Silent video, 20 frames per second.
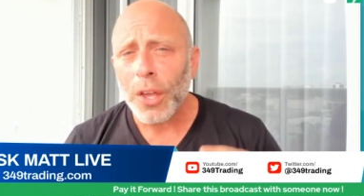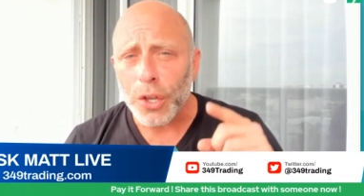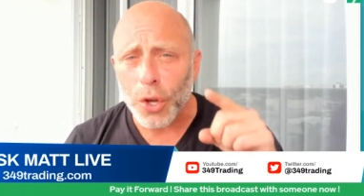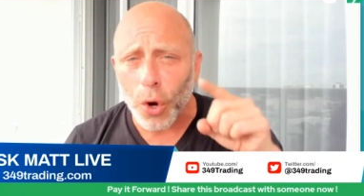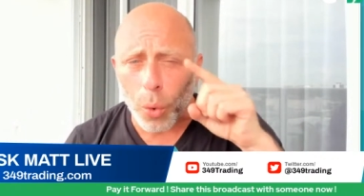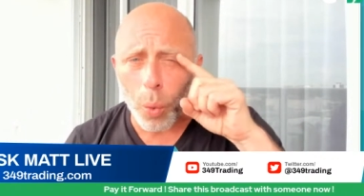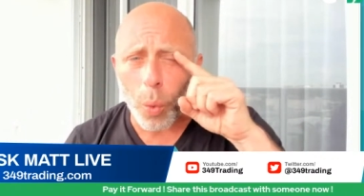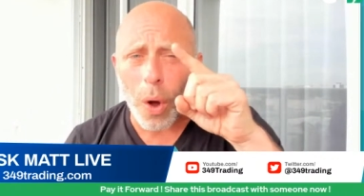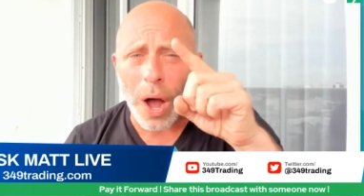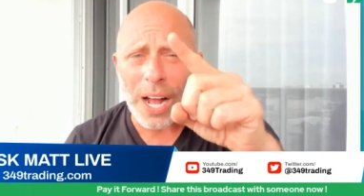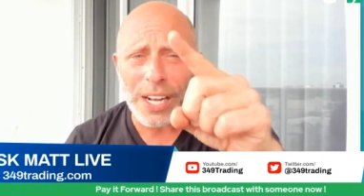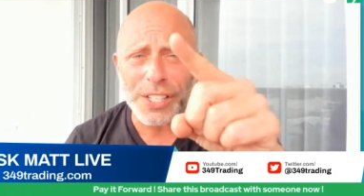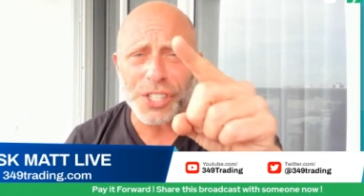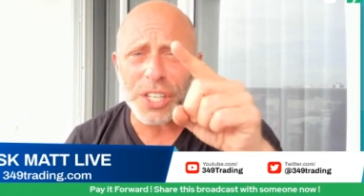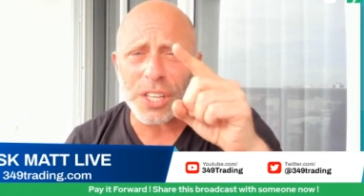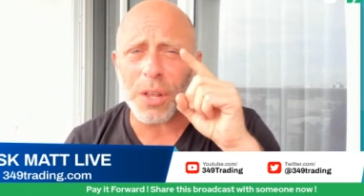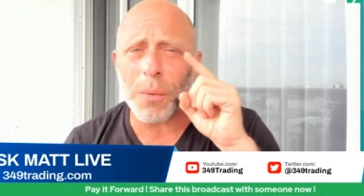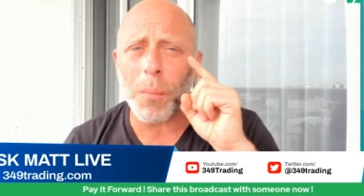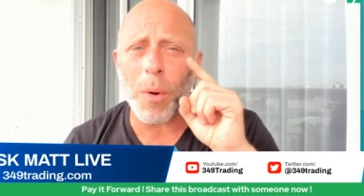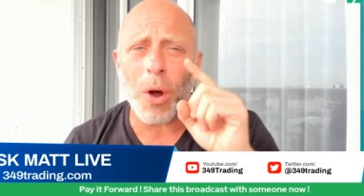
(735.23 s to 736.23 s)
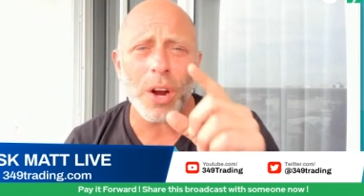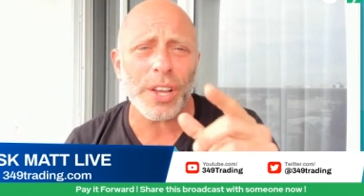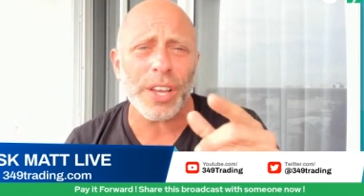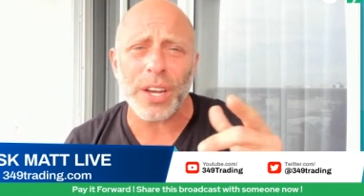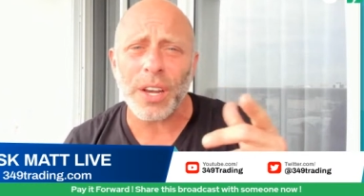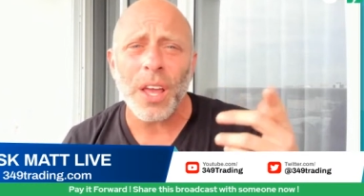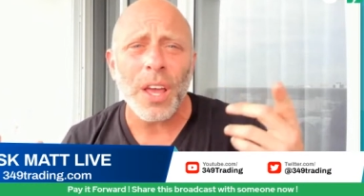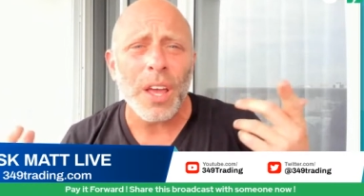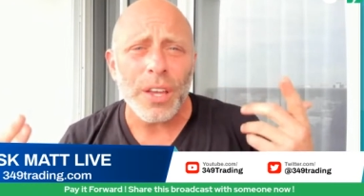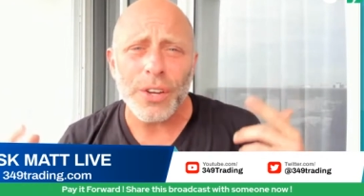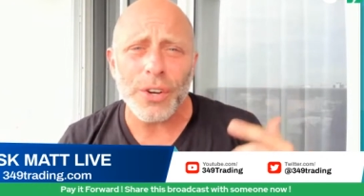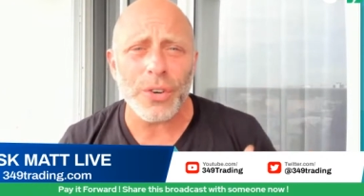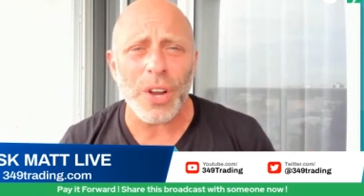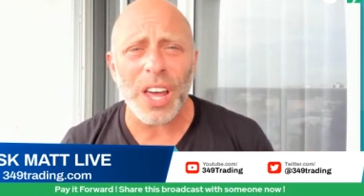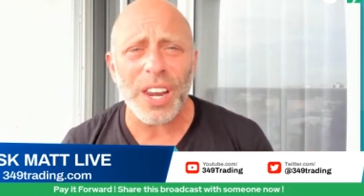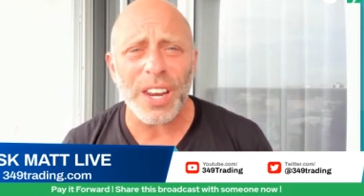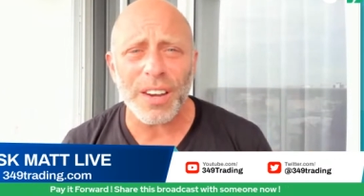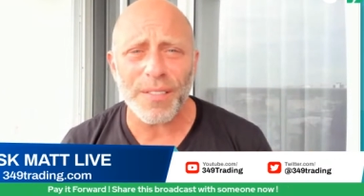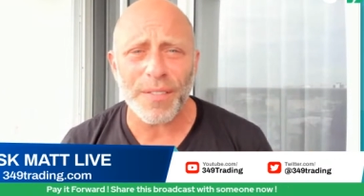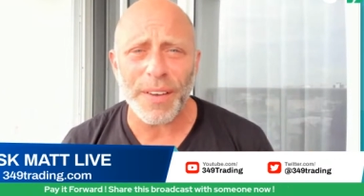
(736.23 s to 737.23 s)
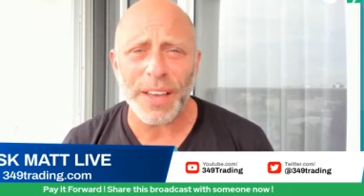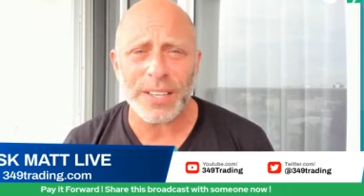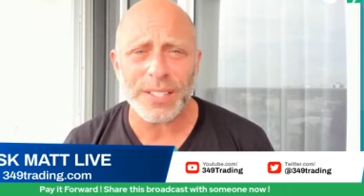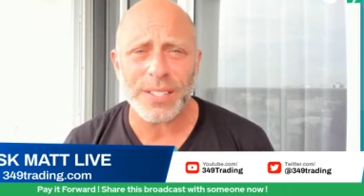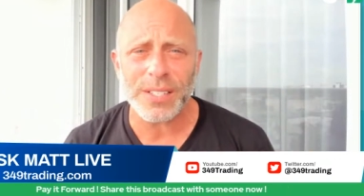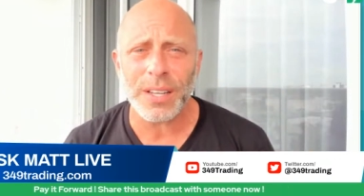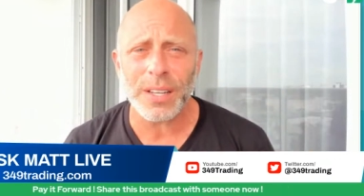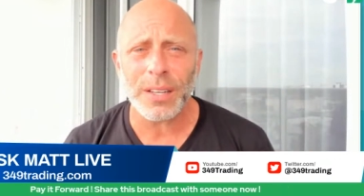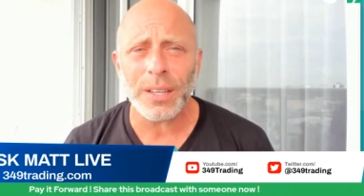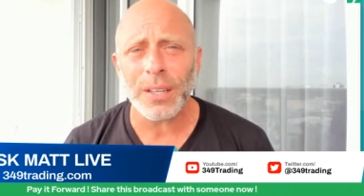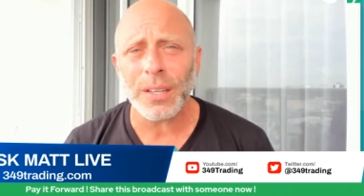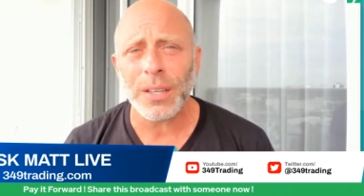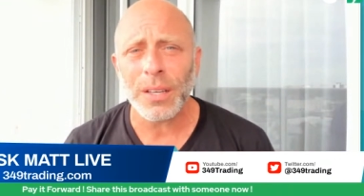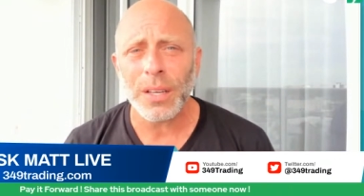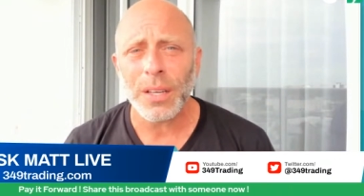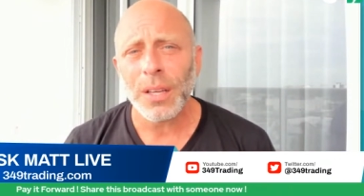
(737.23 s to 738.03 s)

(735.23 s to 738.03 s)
You're watching the market. You're not investing.